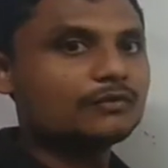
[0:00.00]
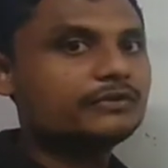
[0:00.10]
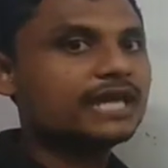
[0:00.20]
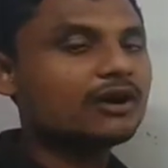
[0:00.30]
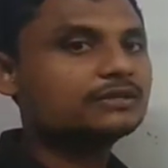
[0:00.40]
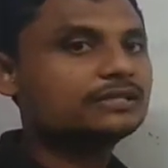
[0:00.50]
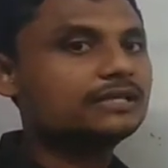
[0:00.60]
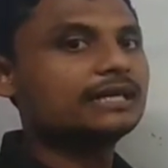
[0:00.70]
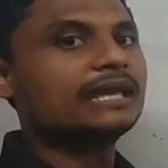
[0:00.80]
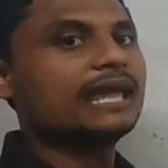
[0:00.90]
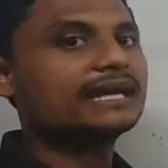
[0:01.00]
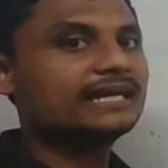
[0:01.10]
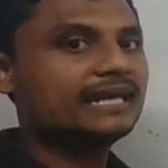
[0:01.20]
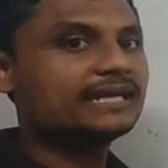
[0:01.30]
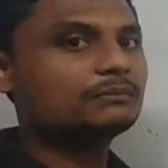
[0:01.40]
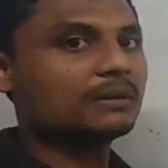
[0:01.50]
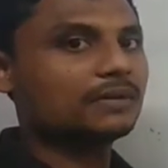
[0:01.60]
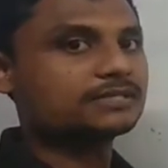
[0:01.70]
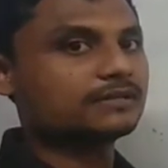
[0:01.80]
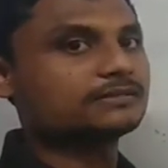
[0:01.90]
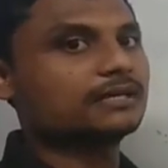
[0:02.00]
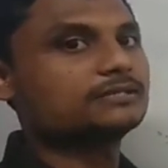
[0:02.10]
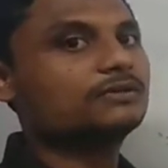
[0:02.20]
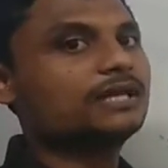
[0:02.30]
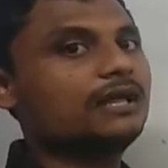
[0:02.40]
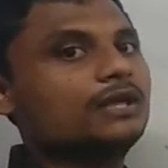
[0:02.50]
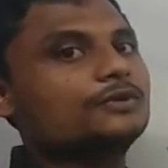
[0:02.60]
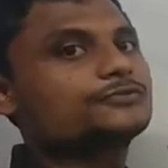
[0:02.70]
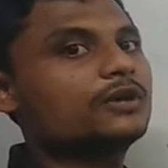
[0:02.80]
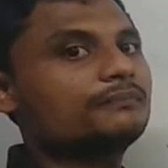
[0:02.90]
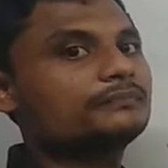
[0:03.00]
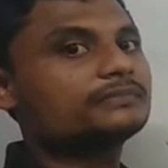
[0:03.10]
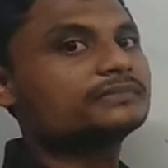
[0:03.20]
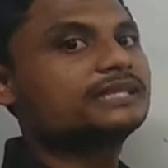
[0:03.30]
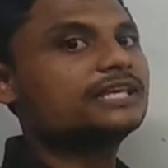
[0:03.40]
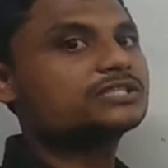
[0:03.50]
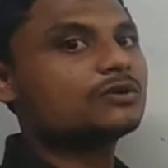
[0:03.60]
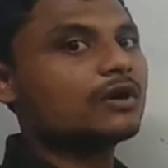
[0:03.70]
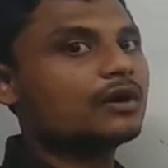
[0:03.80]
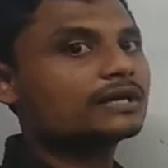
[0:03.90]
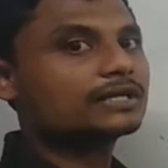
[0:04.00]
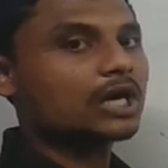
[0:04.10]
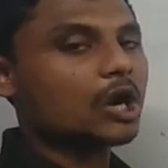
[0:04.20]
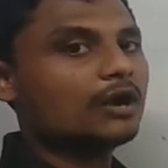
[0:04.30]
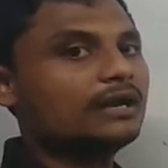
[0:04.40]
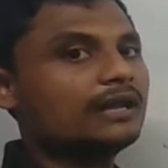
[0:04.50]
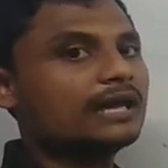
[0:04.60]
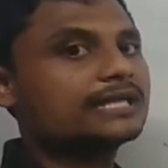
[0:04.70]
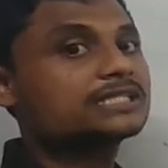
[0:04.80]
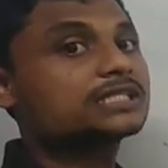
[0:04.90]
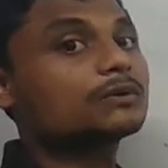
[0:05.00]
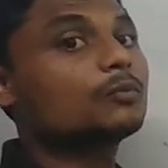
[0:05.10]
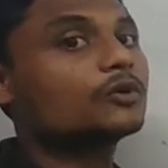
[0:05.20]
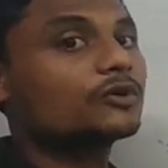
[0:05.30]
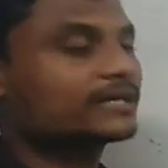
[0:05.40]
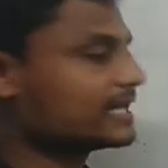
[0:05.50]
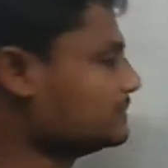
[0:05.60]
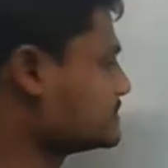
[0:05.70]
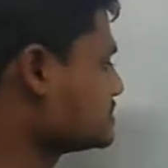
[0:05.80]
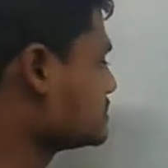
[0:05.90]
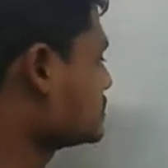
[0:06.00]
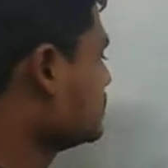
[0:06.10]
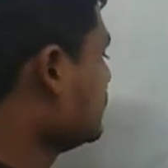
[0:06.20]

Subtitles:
We have the egg laying mammals also, guys. Okay, so these are called as monotremes.